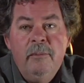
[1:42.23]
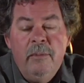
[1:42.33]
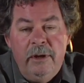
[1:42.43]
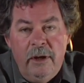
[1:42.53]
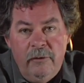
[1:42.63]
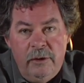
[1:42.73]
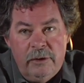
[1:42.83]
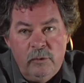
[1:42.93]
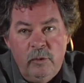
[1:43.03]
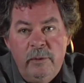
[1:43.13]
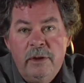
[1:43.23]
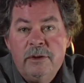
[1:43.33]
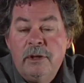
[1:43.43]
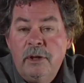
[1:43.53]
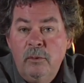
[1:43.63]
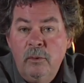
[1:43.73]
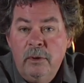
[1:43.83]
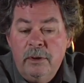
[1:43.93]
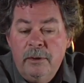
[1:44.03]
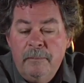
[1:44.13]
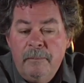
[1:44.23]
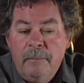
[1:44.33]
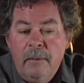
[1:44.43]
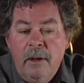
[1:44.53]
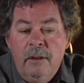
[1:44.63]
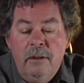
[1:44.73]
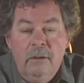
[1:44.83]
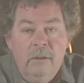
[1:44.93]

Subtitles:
by definition, would be a single word. The